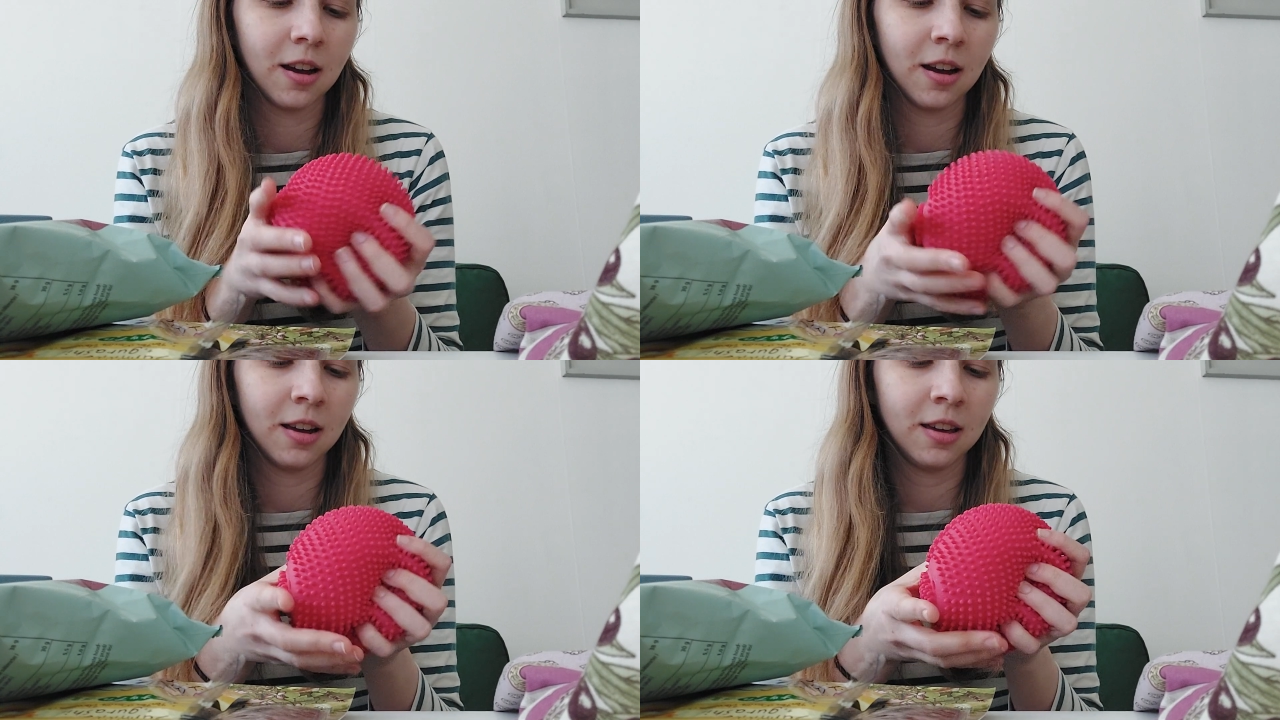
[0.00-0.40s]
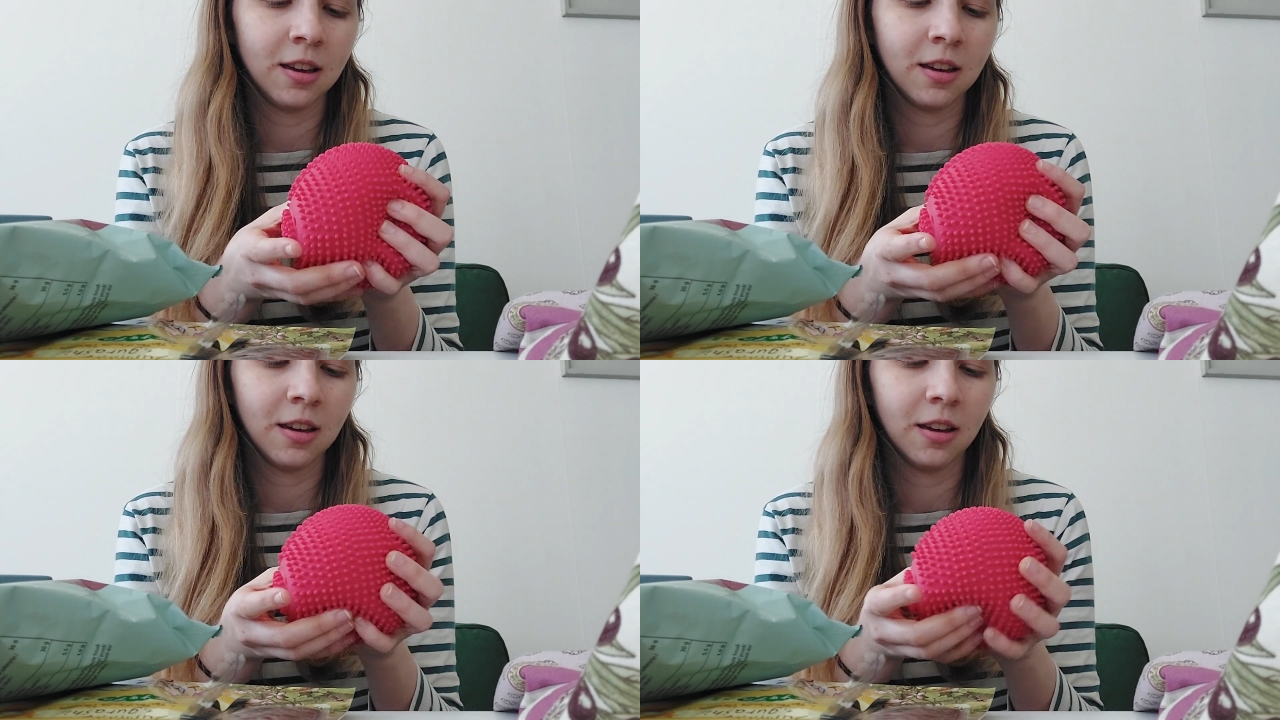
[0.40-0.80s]

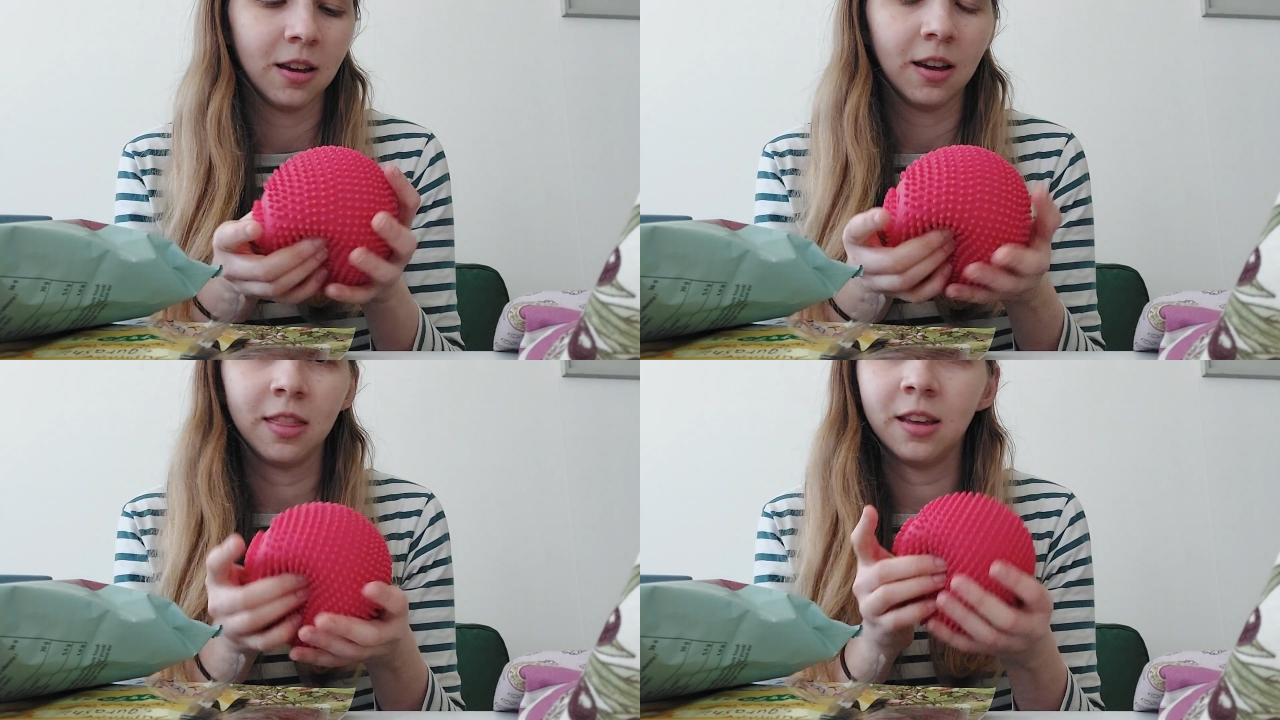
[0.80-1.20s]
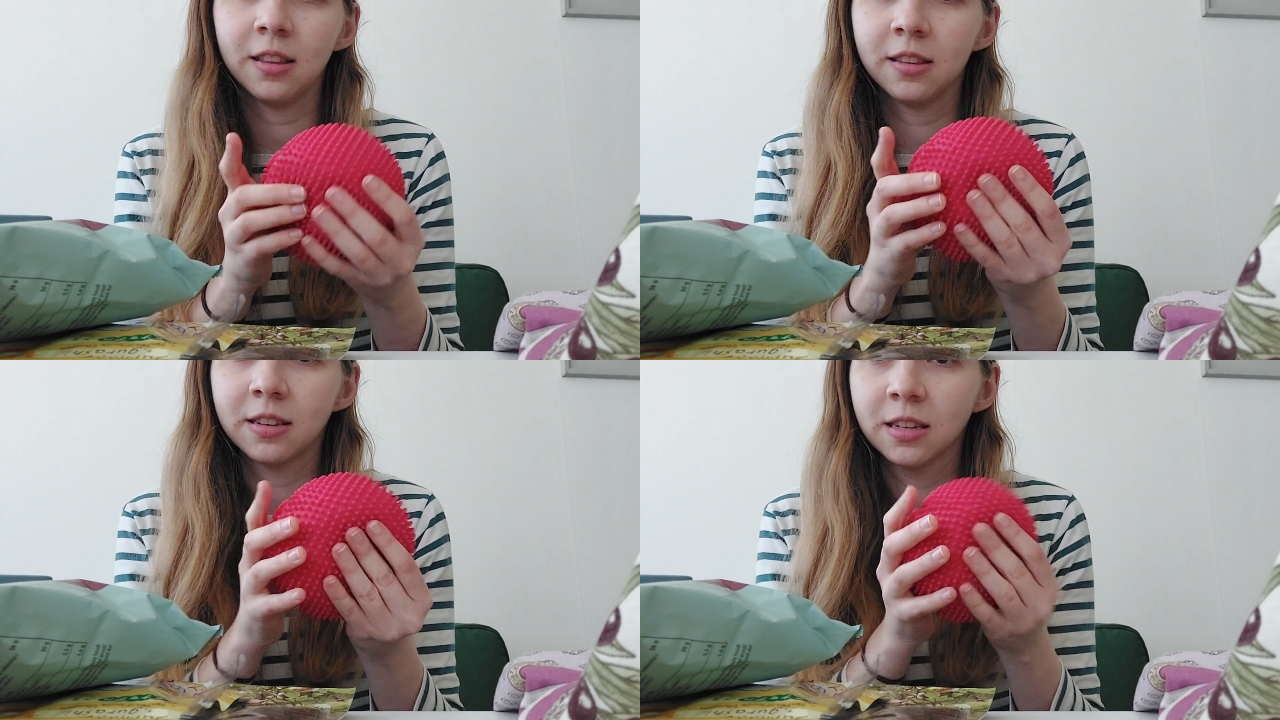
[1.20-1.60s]
I think
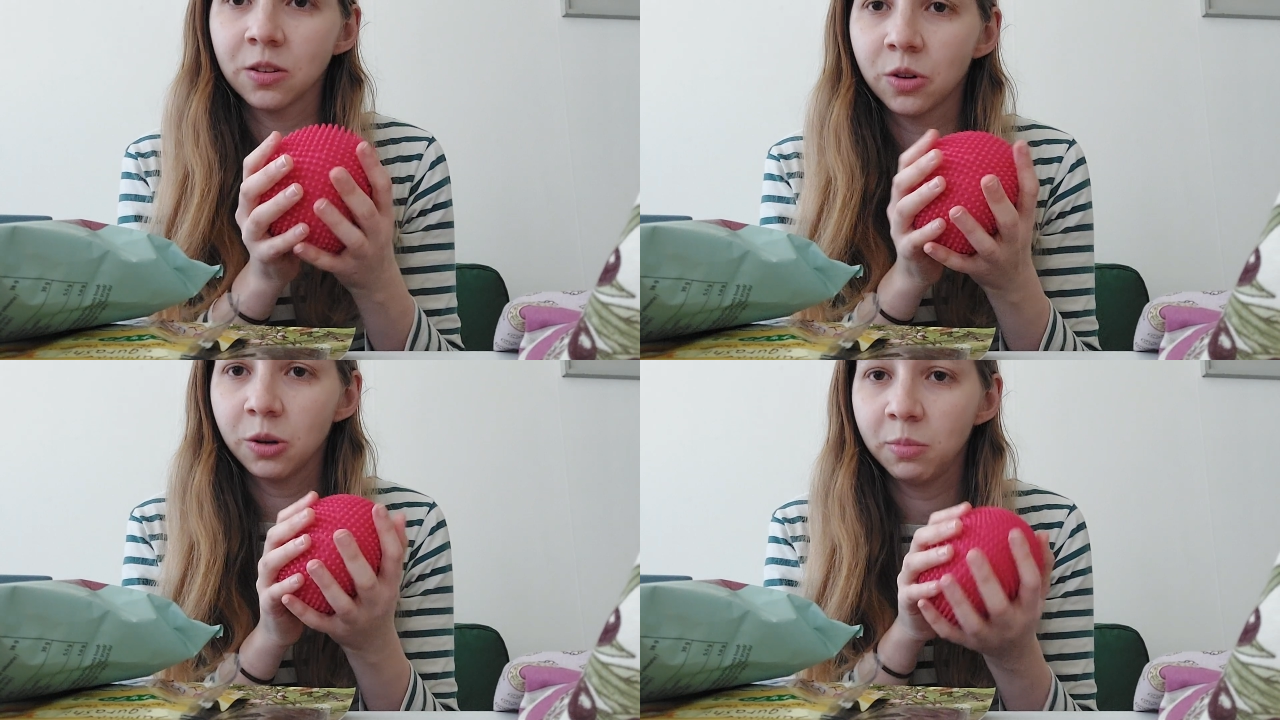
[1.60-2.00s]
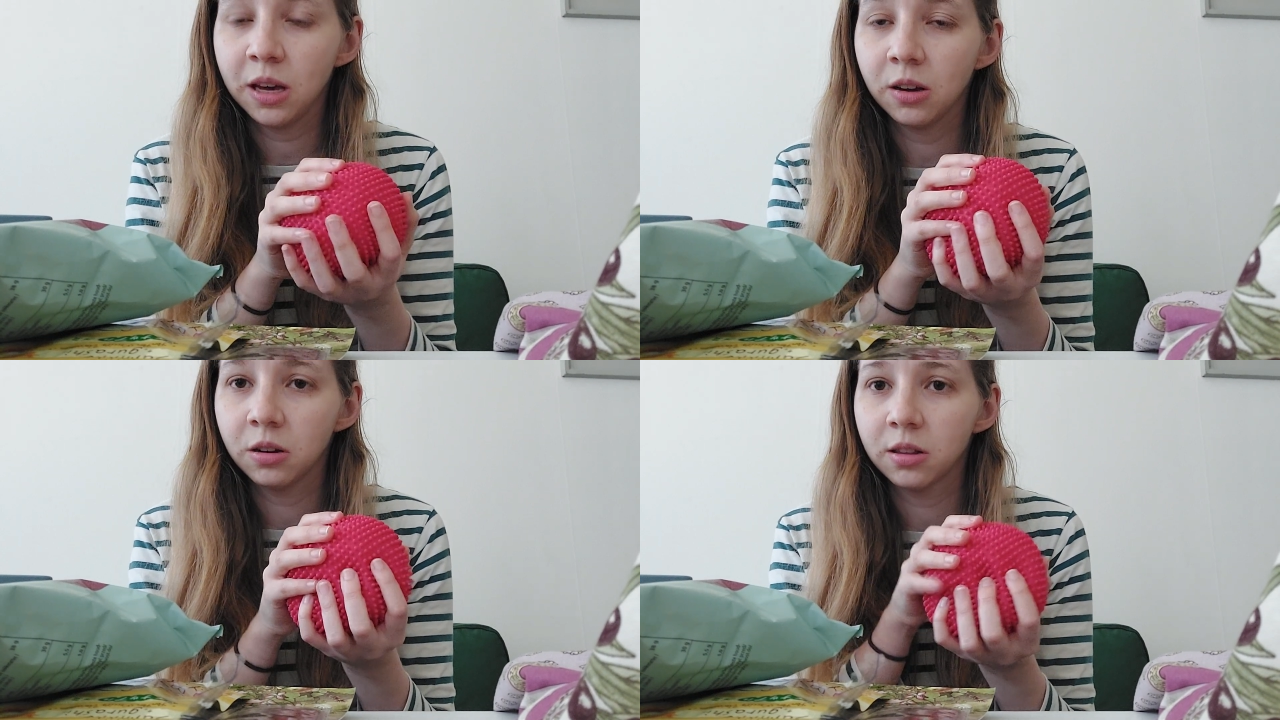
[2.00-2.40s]
that this is going to be a
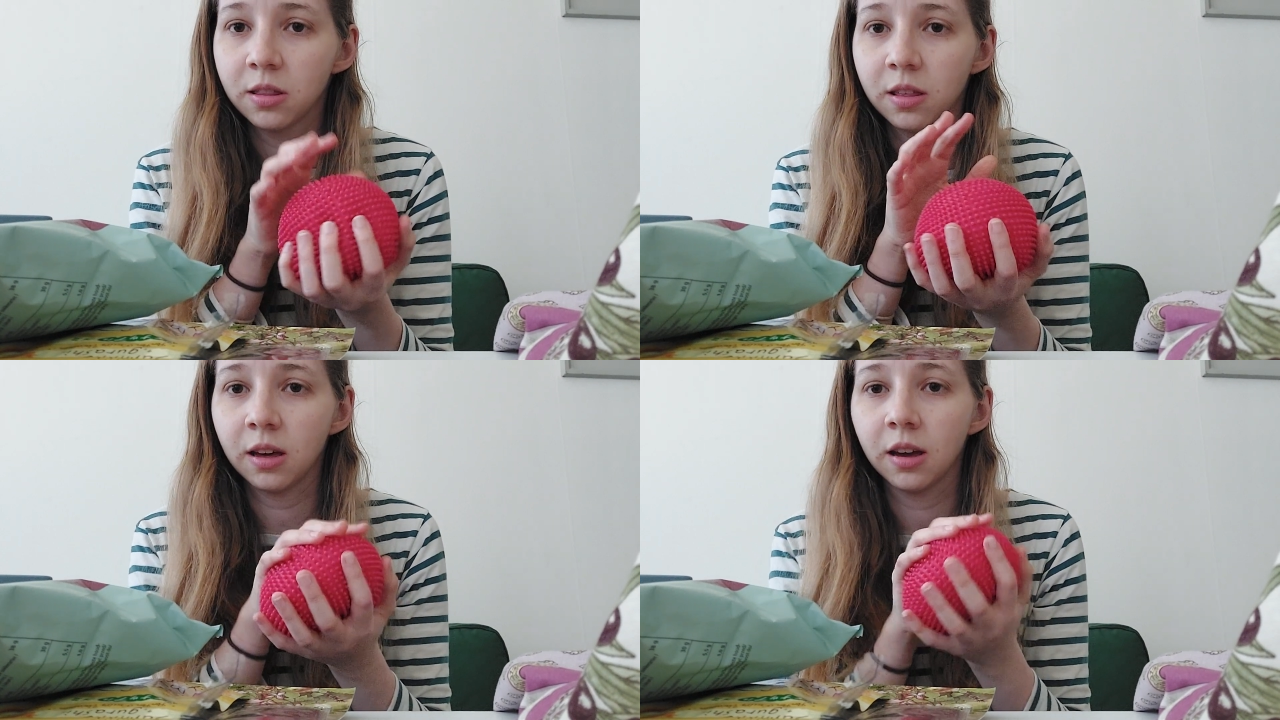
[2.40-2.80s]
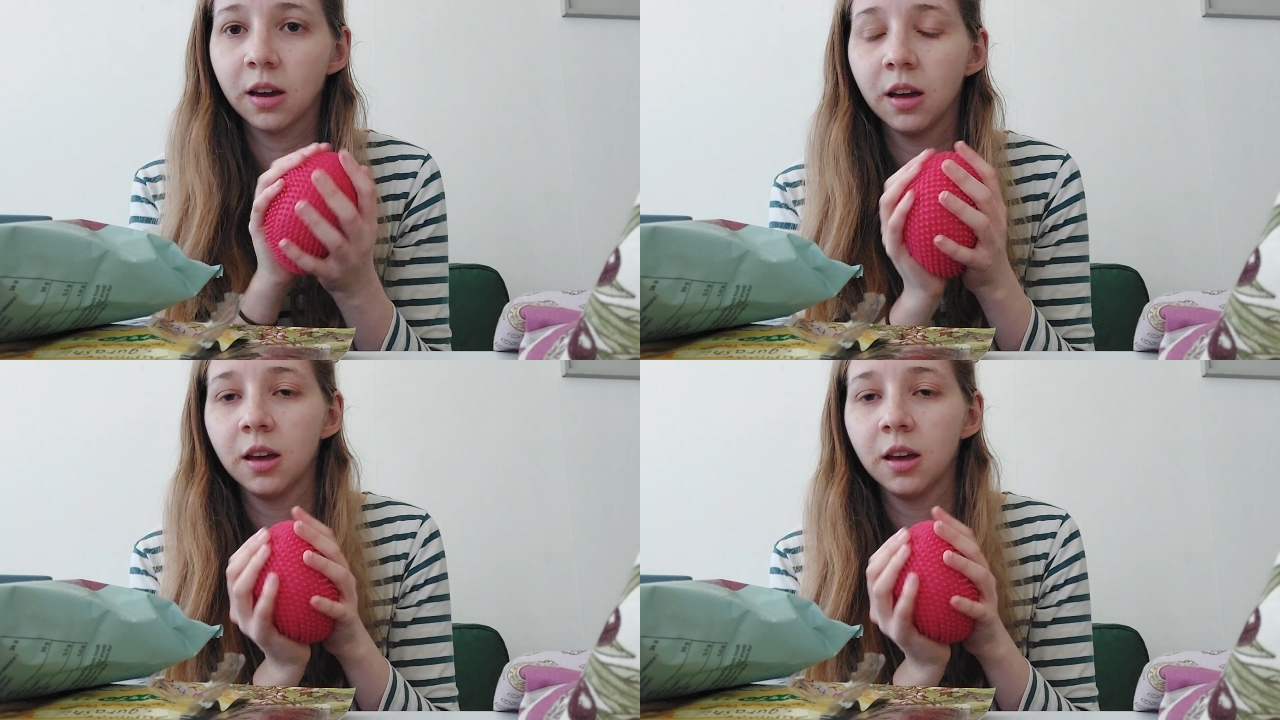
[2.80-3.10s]
good thing.